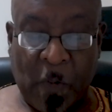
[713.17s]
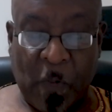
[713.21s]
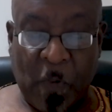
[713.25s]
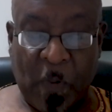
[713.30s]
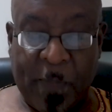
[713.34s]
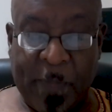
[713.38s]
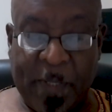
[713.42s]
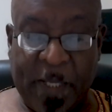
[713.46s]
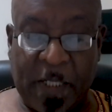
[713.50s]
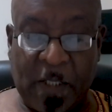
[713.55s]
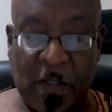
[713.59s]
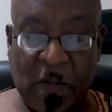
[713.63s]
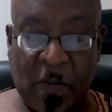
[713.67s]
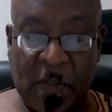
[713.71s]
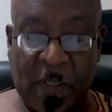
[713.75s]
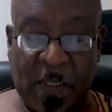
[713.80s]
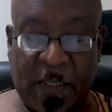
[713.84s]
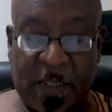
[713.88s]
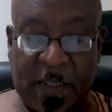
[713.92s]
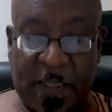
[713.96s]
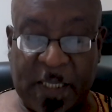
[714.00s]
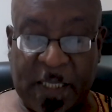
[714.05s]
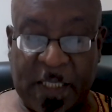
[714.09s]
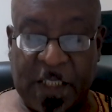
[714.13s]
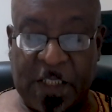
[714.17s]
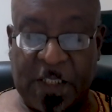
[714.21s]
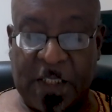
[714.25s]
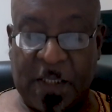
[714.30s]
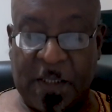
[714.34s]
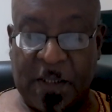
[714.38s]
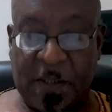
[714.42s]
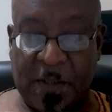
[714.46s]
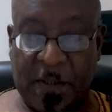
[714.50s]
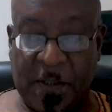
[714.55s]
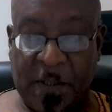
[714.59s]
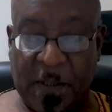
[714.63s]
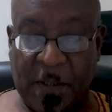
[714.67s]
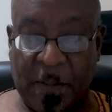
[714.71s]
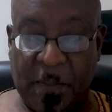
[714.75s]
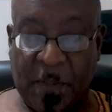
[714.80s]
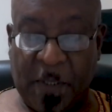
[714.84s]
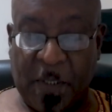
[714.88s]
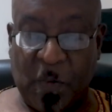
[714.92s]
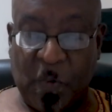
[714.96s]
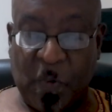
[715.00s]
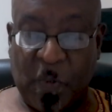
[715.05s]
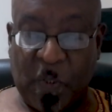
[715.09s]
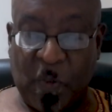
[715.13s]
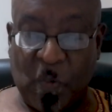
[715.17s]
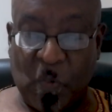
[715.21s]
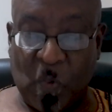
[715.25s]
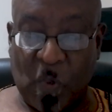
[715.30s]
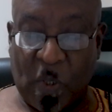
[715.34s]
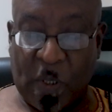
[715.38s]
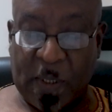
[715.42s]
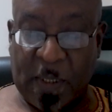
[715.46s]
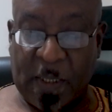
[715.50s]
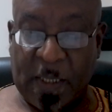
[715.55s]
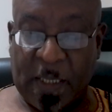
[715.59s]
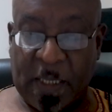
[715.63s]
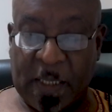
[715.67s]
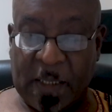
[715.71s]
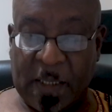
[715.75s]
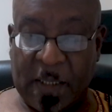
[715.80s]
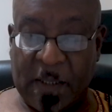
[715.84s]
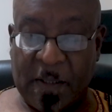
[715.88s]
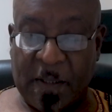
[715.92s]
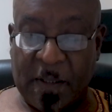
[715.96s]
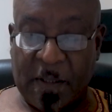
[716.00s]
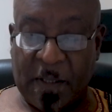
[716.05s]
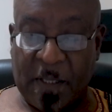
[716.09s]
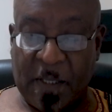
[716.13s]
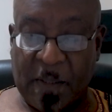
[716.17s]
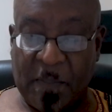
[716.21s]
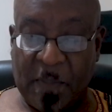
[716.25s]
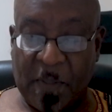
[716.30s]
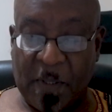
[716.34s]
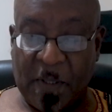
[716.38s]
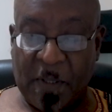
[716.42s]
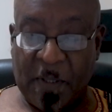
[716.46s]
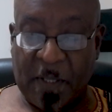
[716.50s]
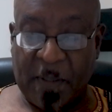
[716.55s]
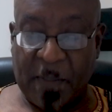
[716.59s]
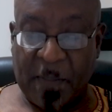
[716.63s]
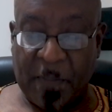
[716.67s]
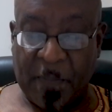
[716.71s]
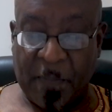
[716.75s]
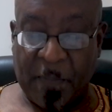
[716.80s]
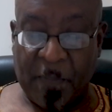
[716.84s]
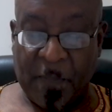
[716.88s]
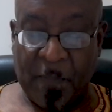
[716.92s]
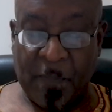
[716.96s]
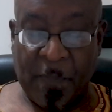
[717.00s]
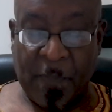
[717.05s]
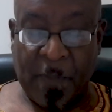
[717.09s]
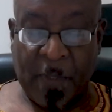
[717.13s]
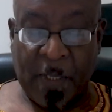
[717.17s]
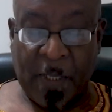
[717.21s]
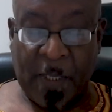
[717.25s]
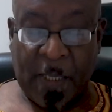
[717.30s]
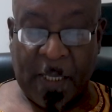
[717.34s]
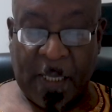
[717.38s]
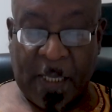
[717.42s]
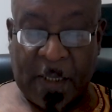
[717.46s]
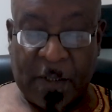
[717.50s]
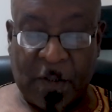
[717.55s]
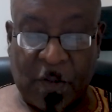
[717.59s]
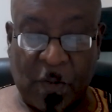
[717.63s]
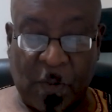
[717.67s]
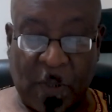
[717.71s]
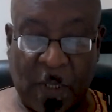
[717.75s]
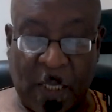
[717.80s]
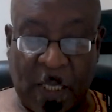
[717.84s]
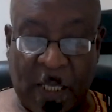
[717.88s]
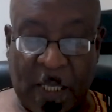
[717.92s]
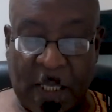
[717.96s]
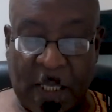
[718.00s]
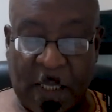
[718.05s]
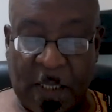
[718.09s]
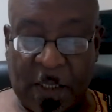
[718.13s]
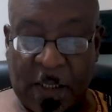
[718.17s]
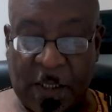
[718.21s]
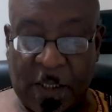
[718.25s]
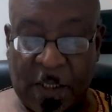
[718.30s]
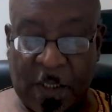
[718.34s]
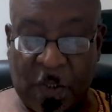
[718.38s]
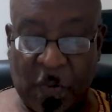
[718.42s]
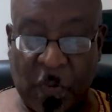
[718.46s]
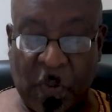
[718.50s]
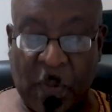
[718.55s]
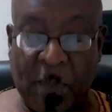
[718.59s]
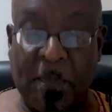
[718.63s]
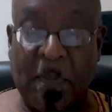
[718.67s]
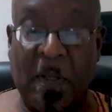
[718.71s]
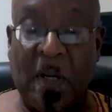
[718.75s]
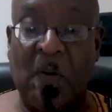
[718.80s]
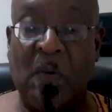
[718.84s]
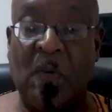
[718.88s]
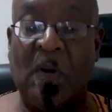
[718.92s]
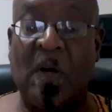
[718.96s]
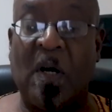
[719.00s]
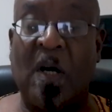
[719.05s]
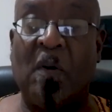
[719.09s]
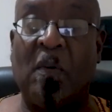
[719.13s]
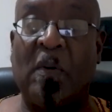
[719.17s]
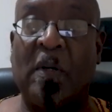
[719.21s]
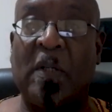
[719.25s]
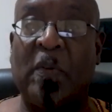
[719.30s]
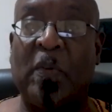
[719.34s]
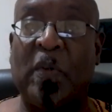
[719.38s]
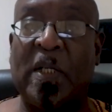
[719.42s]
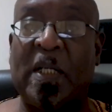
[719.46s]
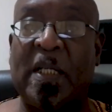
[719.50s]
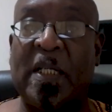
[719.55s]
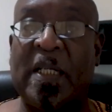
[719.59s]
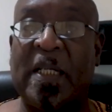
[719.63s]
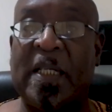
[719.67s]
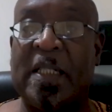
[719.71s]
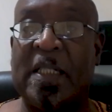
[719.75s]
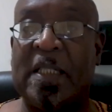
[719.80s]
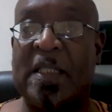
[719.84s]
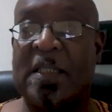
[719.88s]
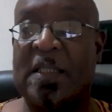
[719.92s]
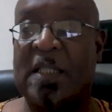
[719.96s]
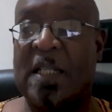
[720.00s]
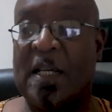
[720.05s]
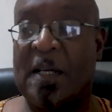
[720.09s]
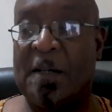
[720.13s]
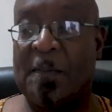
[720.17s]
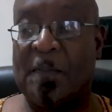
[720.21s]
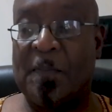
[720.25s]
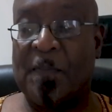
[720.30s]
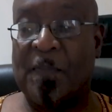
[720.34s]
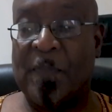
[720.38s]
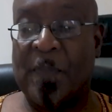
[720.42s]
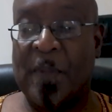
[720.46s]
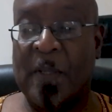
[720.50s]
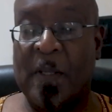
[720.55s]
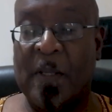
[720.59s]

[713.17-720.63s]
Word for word: We make no distinction between one and another among them, and to Allah do we bow our will in Islam,"